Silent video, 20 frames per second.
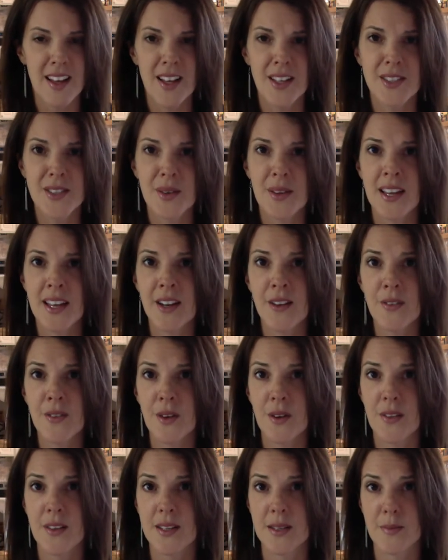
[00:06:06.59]
So get a few
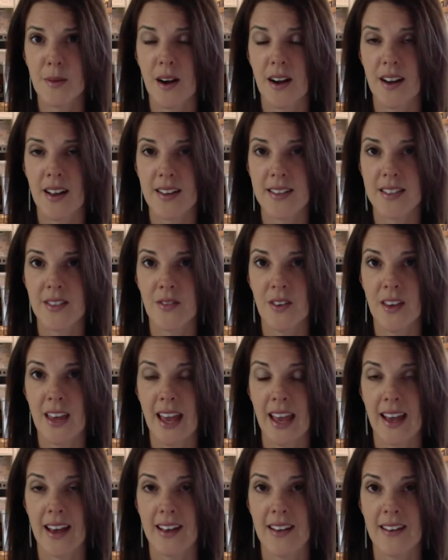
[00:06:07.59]
of these products if you
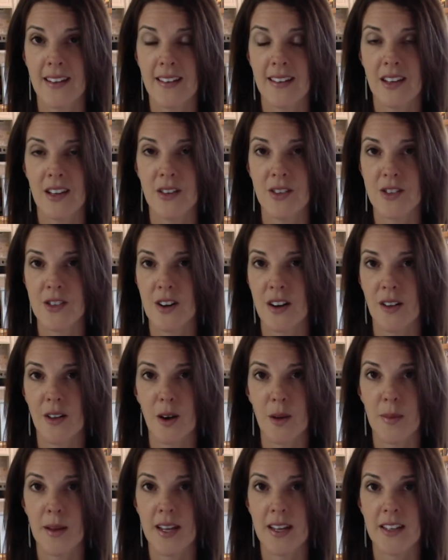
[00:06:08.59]
can. Use your
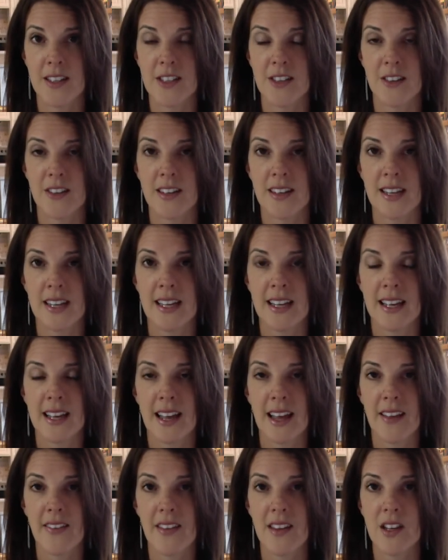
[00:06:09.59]
LRP to do it,
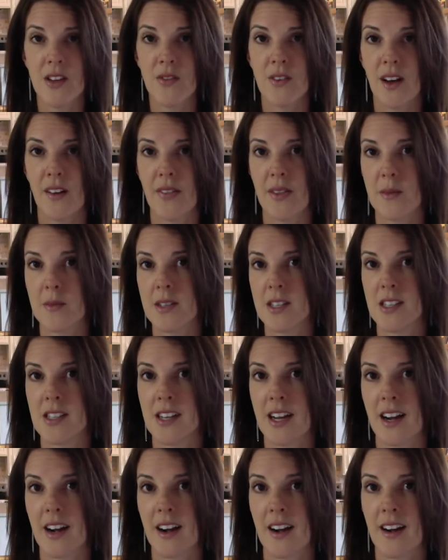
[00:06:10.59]
and then you've got them to
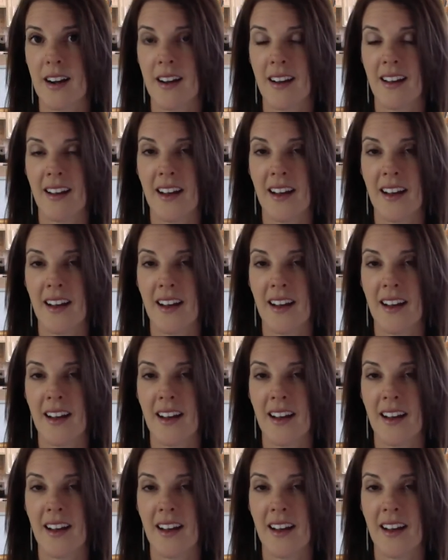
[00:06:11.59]
share.